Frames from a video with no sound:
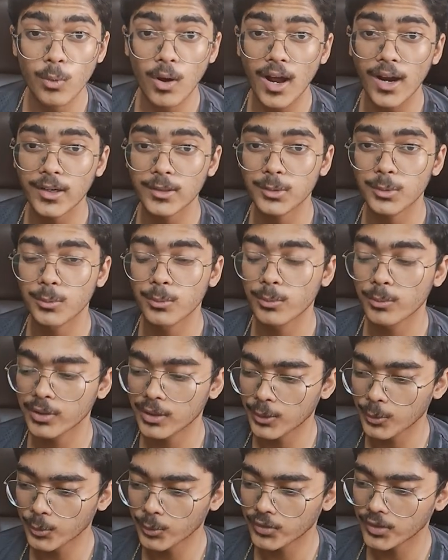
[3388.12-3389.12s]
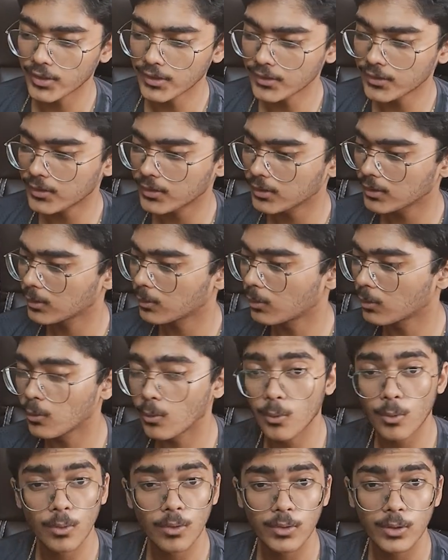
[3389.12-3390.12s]
are to use this,
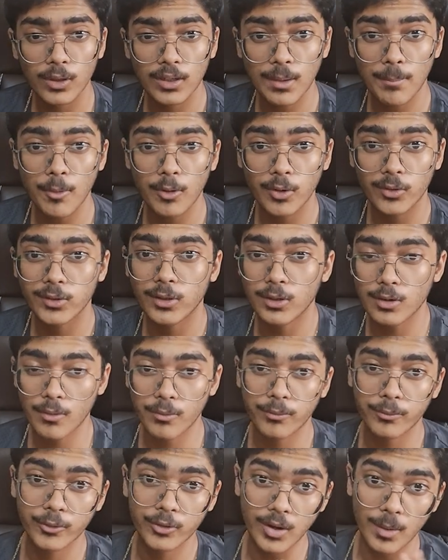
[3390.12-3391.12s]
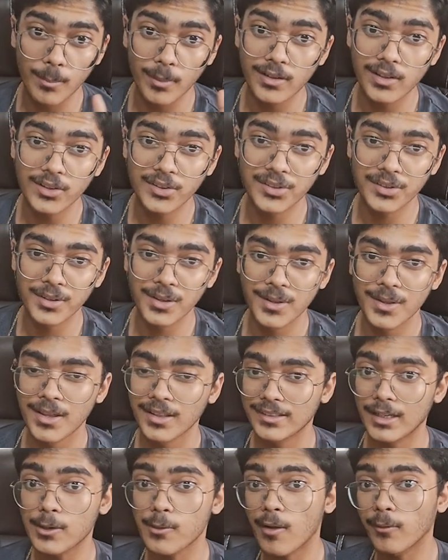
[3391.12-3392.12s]
you'll come across a lot of troubles
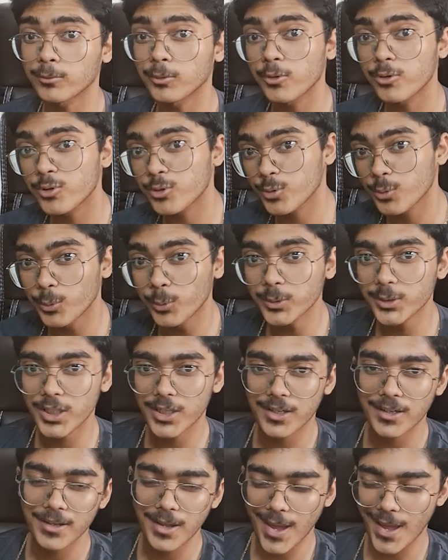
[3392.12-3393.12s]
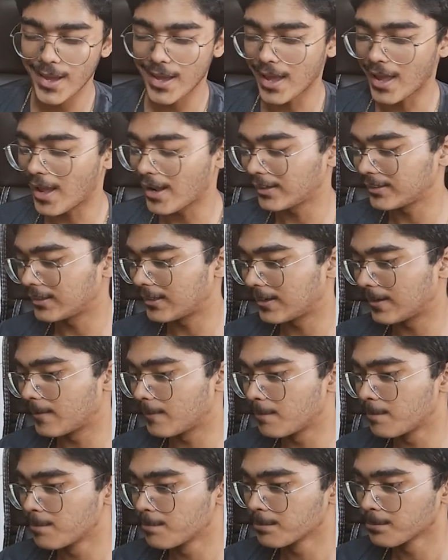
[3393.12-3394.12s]
that you have to shoot
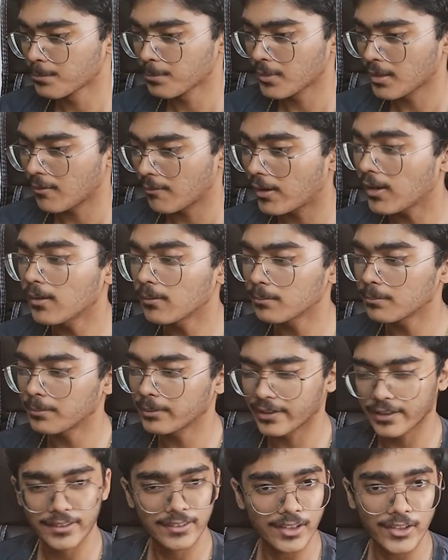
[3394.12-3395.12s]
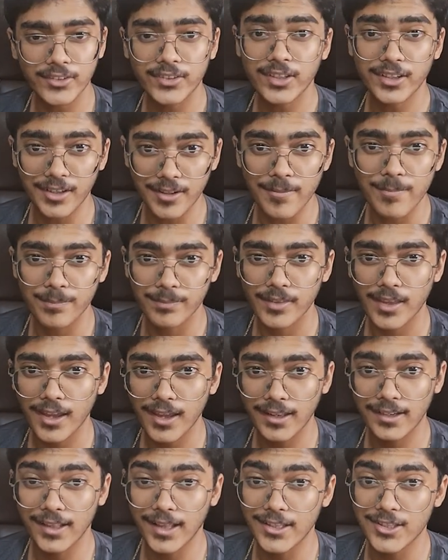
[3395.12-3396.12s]
and succeed
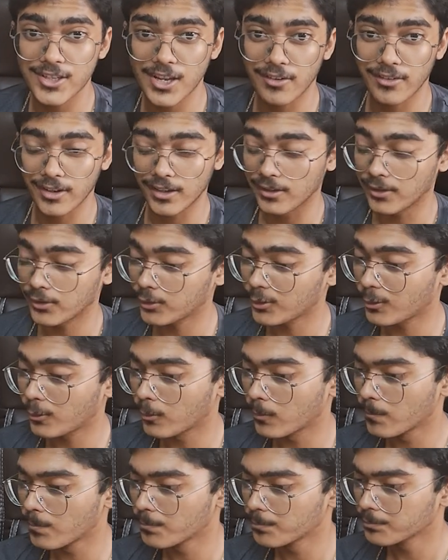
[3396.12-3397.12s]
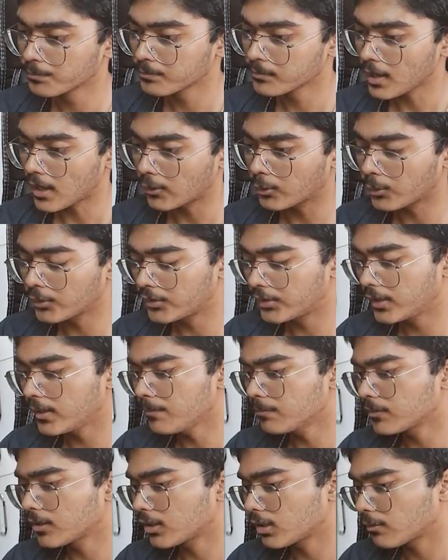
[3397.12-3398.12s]
in general. So as you could see,
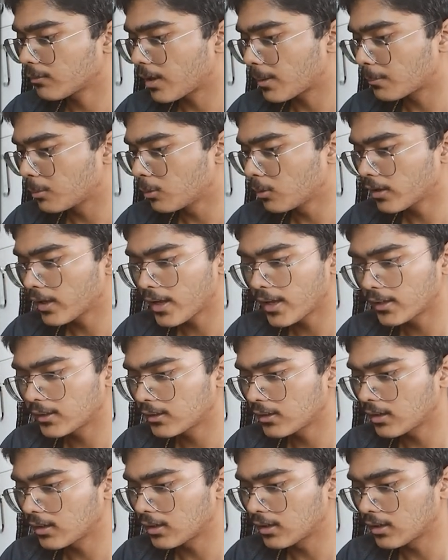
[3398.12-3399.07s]
there's a webhook, and